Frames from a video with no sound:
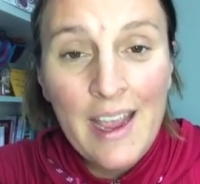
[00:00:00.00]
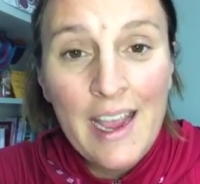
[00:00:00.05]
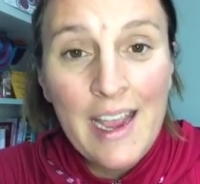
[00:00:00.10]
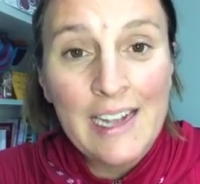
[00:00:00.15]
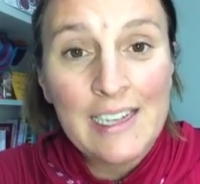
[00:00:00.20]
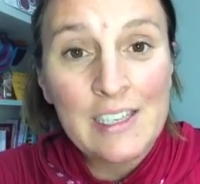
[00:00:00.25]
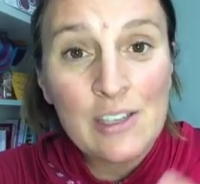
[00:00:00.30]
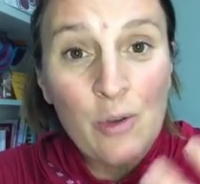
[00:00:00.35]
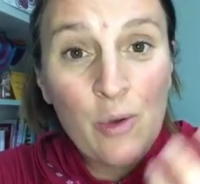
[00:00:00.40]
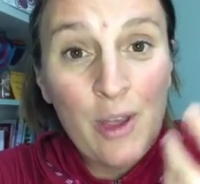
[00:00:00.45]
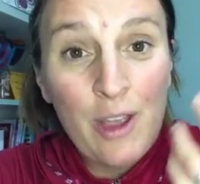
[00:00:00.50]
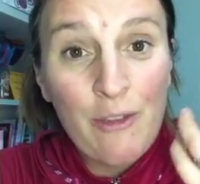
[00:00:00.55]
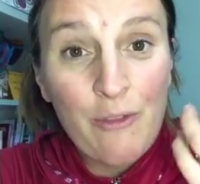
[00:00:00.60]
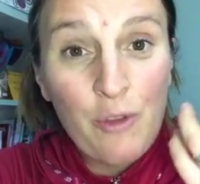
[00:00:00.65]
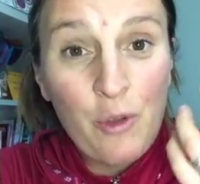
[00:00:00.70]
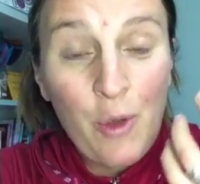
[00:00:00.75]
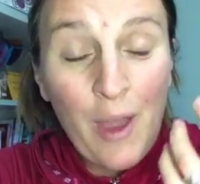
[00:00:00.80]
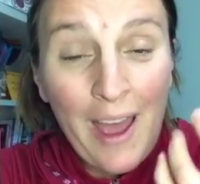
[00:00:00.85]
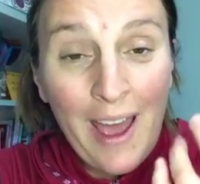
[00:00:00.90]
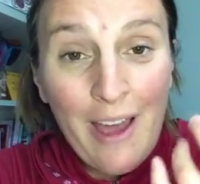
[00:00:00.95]
And so
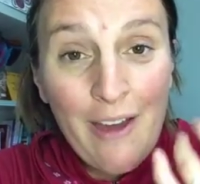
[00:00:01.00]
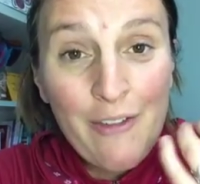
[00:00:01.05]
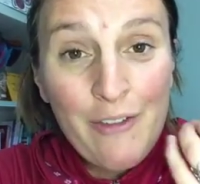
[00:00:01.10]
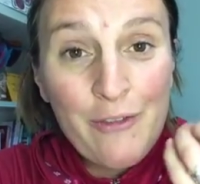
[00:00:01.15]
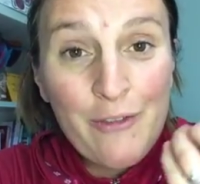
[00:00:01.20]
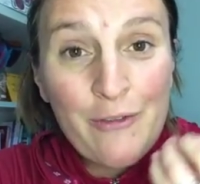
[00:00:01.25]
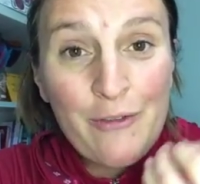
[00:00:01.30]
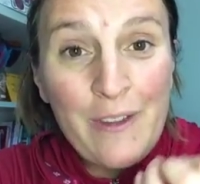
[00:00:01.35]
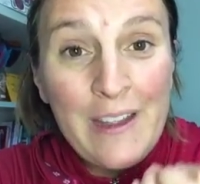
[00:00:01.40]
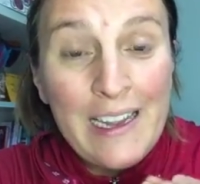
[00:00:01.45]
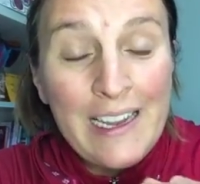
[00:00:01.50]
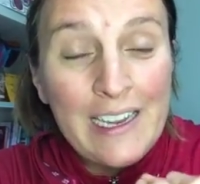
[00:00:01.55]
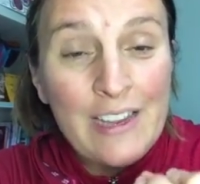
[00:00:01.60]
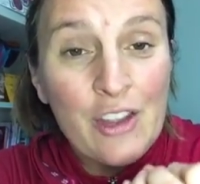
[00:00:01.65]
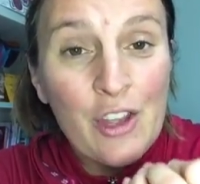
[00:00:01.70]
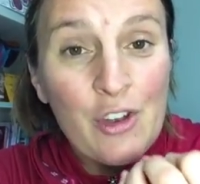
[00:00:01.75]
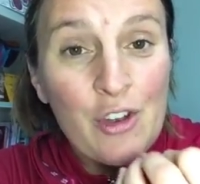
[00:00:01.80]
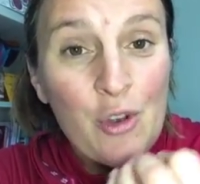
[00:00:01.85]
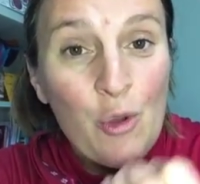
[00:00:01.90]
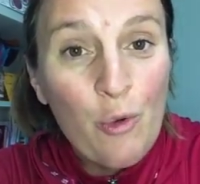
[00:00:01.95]
if you have feeling
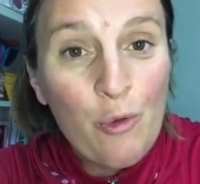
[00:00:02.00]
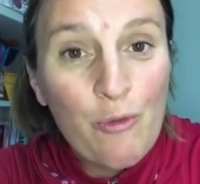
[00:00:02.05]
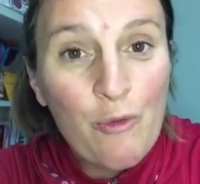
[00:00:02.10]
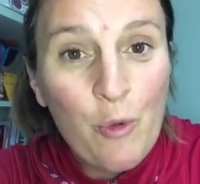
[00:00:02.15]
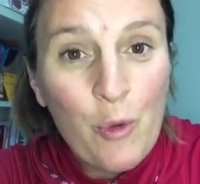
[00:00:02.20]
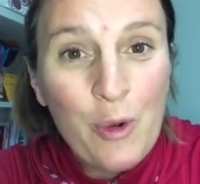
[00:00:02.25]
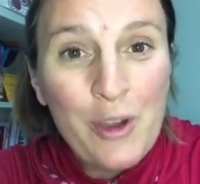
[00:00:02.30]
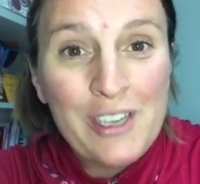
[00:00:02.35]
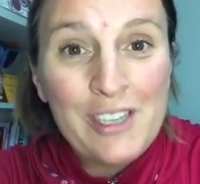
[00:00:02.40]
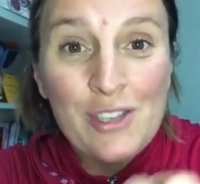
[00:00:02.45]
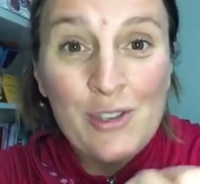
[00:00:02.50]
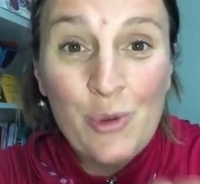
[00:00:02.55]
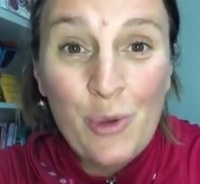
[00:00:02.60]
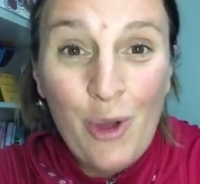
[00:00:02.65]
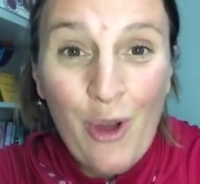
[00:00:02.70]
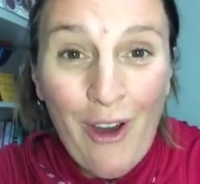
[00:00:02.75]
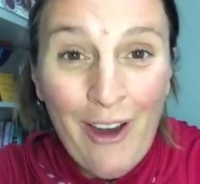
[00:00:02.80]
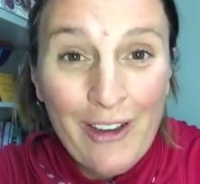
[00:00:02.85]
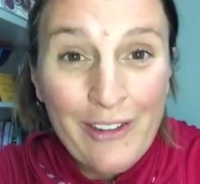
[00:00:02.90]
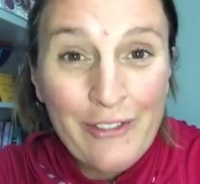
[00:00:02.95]
the no voice, no
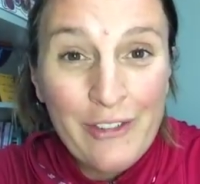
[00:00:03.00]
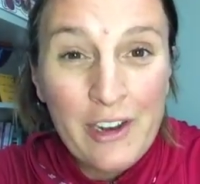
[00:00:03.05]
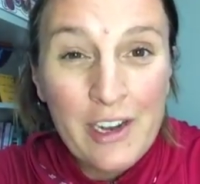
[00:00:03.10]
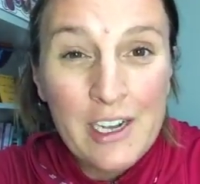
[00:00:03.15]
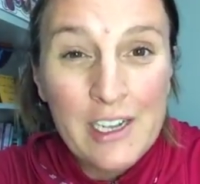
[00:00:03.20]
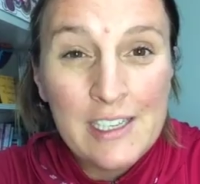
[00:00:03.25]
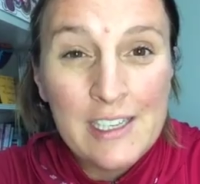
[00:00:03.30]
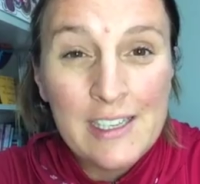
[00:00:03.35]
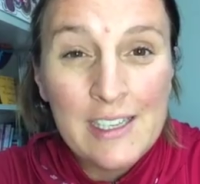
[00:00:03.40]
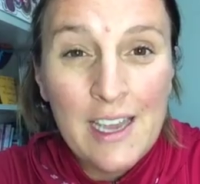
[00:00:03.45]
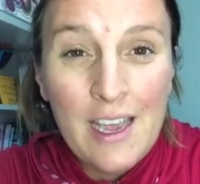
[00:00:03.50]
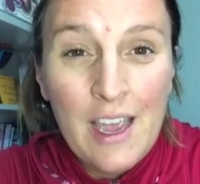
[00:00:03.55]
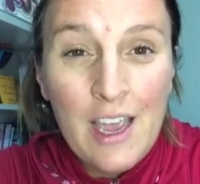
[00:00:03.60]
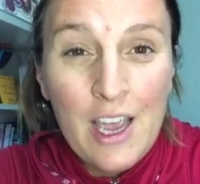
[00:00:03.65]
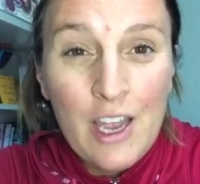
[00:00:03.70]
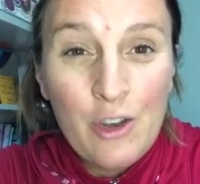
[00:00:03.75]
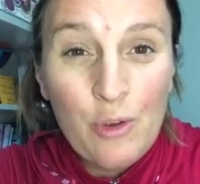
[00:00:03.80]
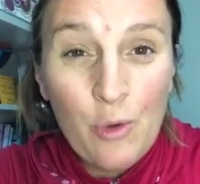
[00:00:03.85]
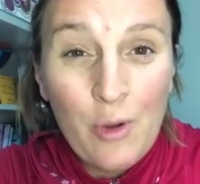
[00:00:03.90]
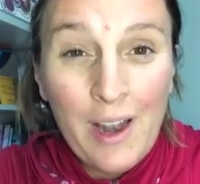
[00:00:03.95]
confidence,
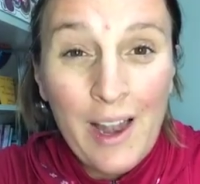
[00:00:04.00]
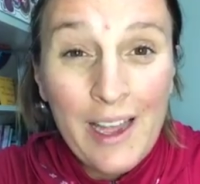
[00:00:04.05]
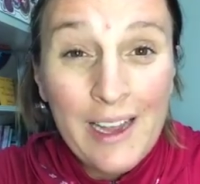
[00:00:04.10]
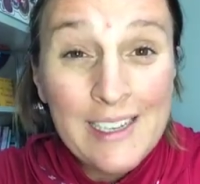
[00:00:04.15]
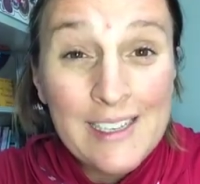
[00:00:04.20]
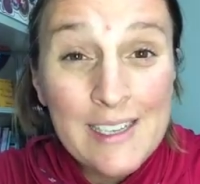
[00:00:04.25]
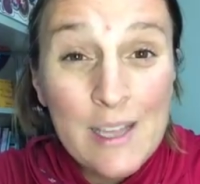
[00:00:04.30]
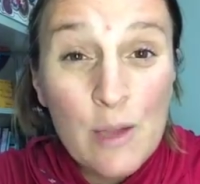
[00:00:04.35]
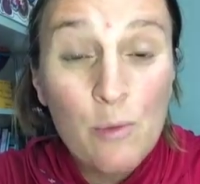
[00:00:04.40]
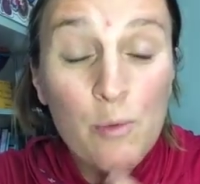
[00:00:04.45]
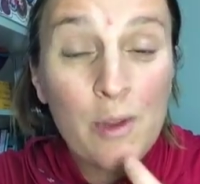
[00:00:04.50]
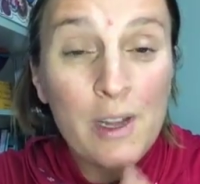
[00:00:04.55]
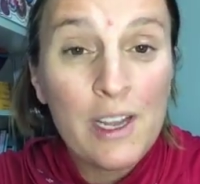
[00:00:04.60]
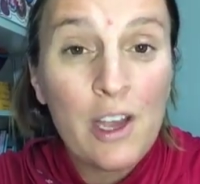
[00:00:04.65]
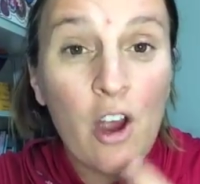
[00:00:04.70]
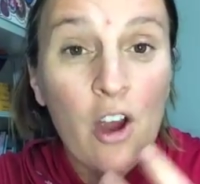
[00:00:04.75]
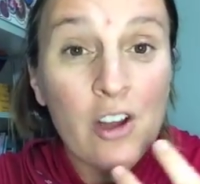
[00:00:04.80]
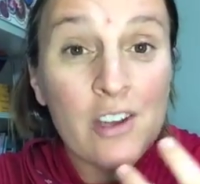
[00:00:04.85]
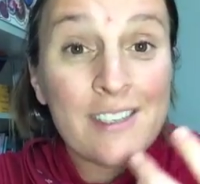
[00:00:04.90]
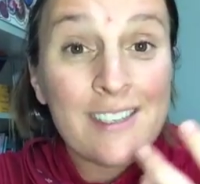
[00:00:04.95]
no clients, there
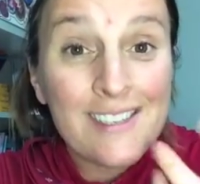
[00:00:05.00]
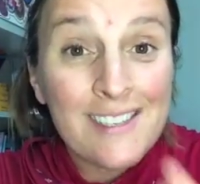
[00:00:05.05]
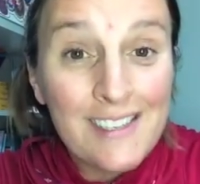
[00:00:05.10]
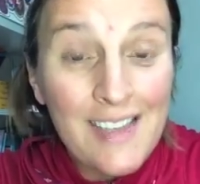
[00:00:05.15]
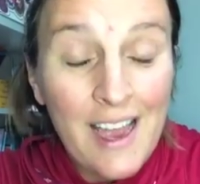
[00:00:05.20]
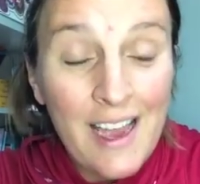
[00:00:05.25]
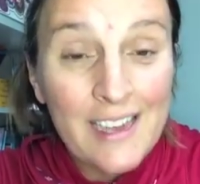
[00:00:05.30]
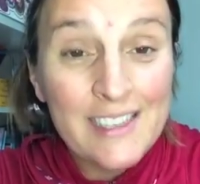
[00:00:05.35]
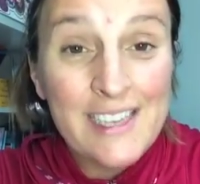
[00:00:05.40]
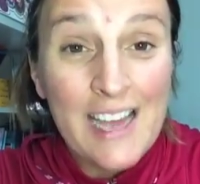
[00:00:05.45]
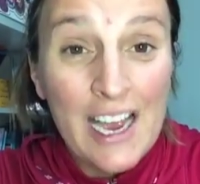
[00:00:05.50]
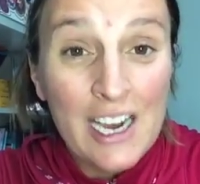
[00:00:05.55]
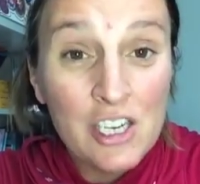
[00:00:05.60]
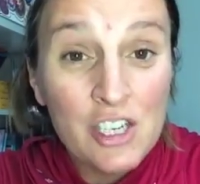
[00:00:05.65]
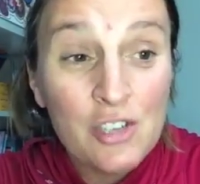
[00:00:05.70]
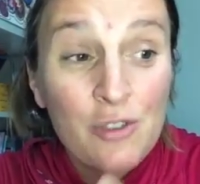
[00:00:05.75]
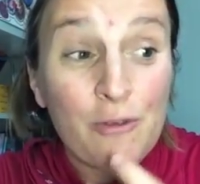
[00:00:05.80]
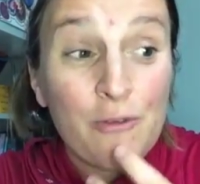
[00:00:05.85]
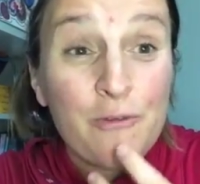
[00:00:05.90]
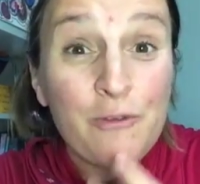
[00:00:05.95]
really are signs,
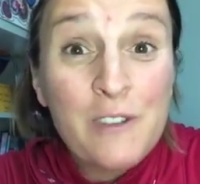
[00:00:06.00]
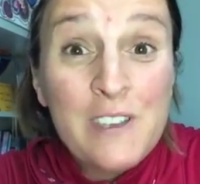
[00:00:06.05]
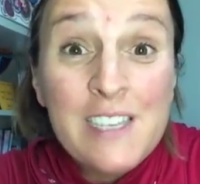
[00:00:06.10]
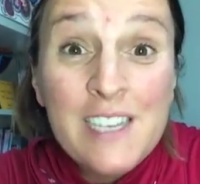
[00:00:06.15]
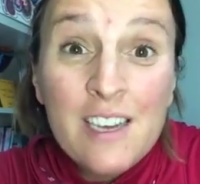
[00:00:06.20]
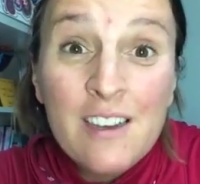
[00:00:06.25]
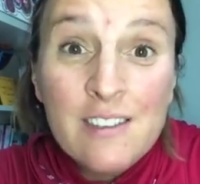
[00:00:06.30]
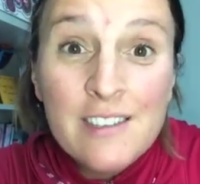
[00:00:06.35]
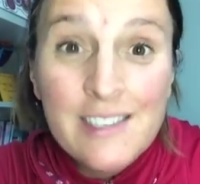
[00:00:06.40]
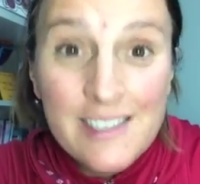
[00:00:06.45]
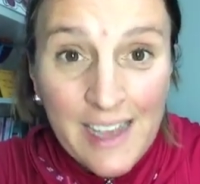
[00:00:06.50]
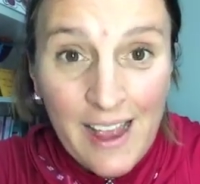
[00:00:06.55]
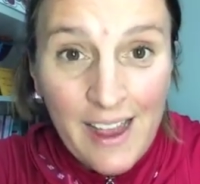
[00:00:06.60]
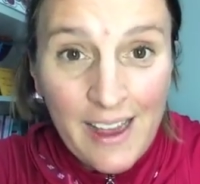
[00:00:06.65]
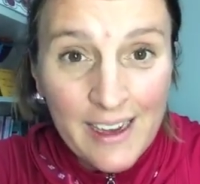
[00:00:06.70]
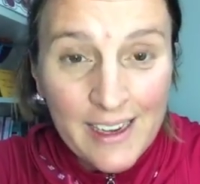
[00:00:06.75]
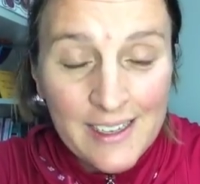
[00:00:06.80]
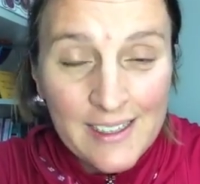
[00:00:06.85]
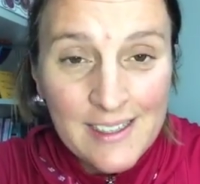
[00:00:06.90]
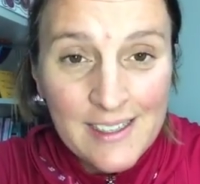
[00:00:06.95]
actual physical
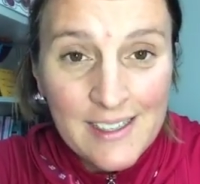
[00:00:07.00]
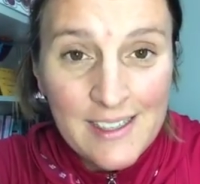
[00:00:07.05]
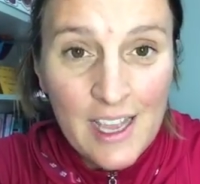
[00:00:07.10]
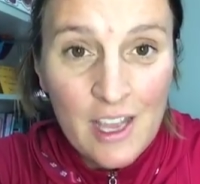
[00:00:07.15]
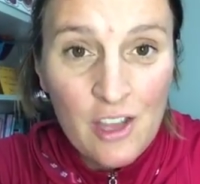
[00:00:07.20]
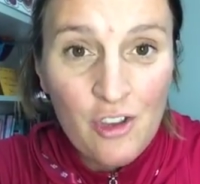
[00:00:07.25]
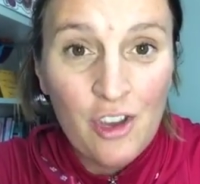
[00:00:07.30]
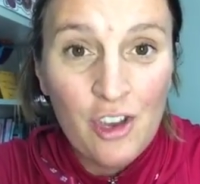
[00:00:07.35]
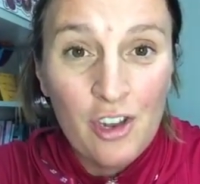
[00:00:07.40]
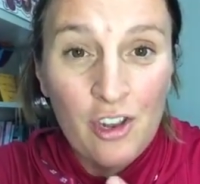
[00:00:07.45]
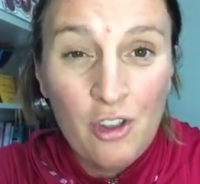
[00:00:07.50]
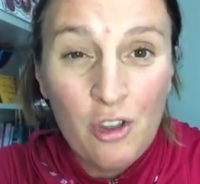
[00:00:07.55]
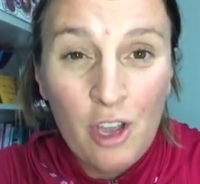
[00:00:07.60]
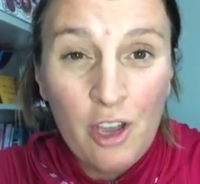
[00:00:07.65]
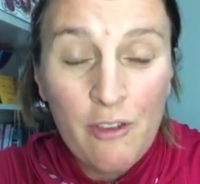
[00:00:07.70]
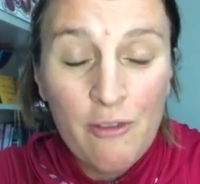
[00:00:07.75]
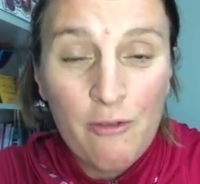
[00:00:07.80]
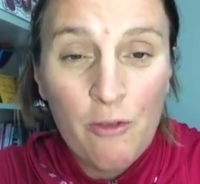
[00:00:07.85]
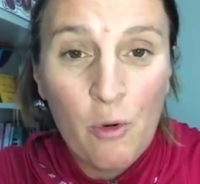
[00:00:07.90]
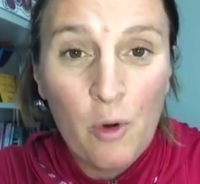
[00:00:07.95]
signs that you can
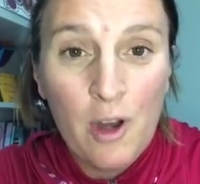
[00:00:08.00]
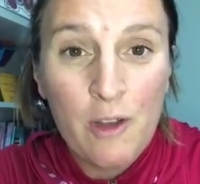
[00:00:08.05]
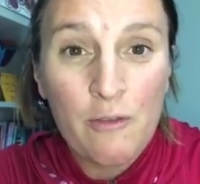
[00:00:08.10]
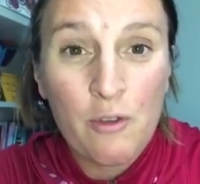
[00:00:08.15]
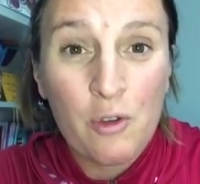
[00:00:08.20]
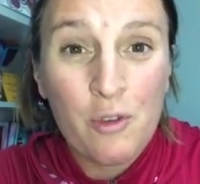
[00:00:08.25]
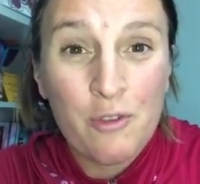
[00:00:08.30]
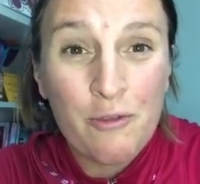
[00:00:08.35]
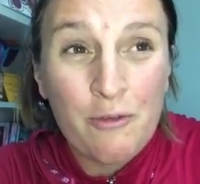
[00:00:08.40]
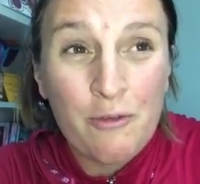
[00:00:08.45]
look for if you're